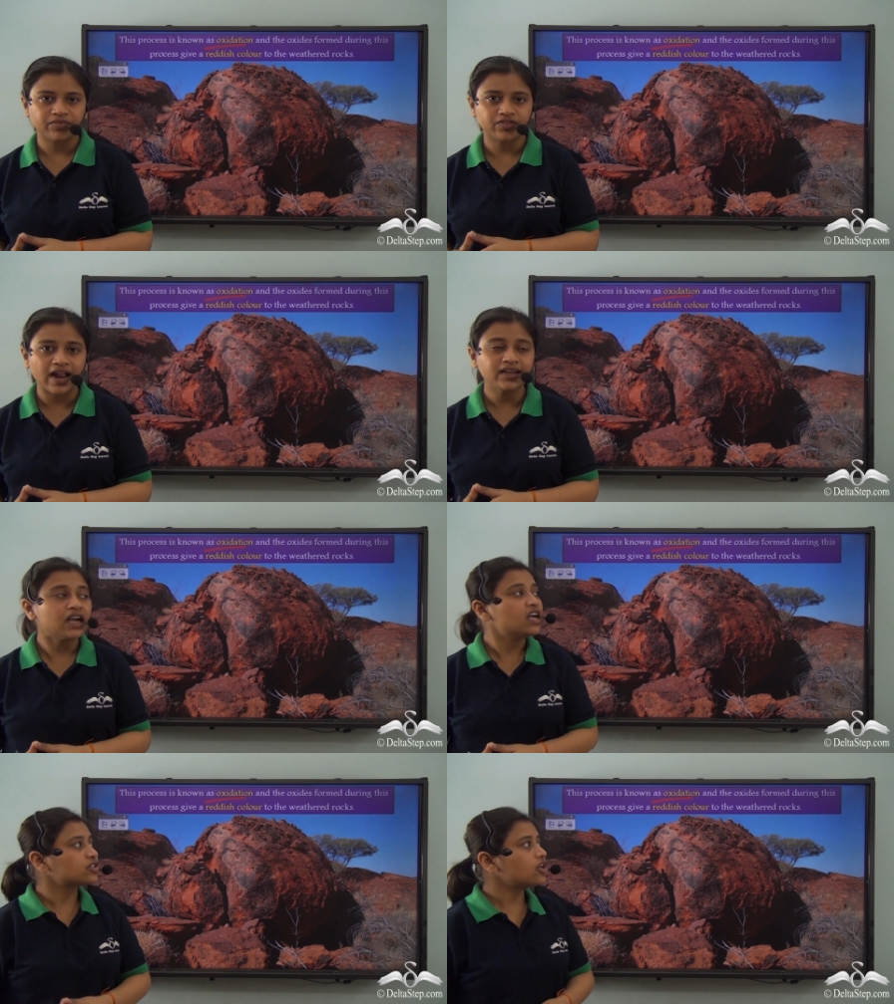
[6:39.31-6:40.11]
Right?
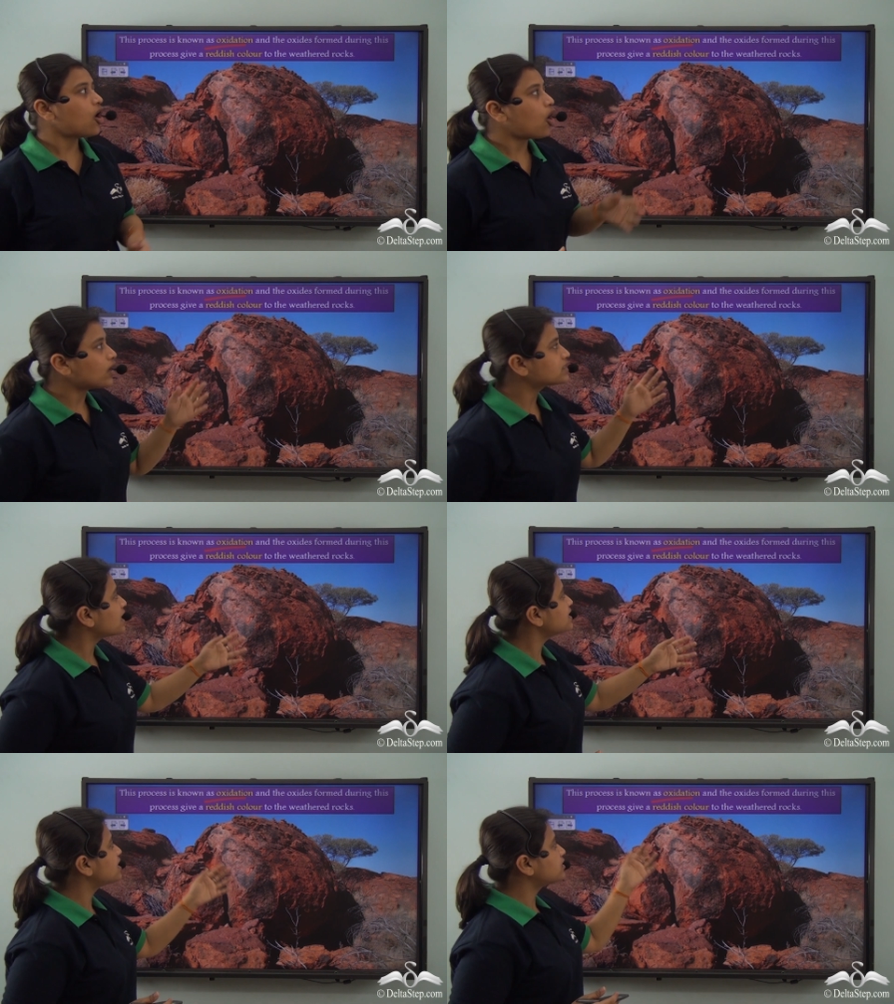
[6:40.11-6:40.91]
So the
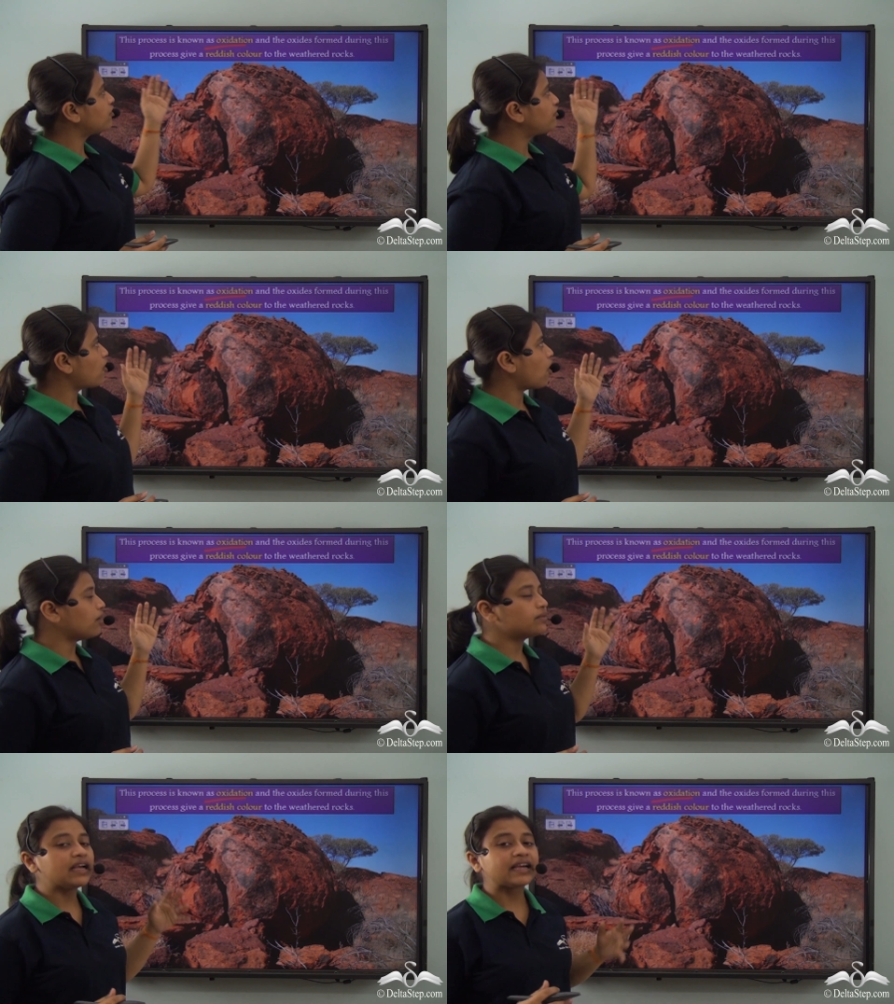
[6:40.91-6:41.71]
oxides that are
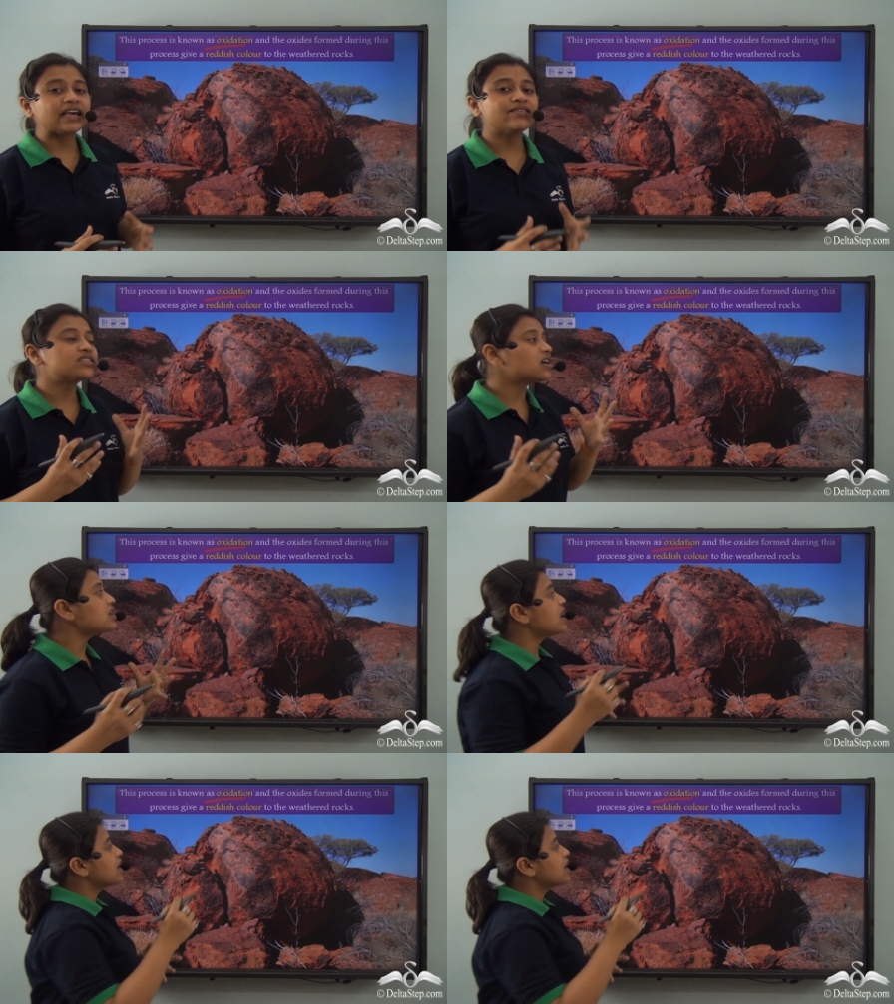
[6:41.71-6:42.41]
formed gives a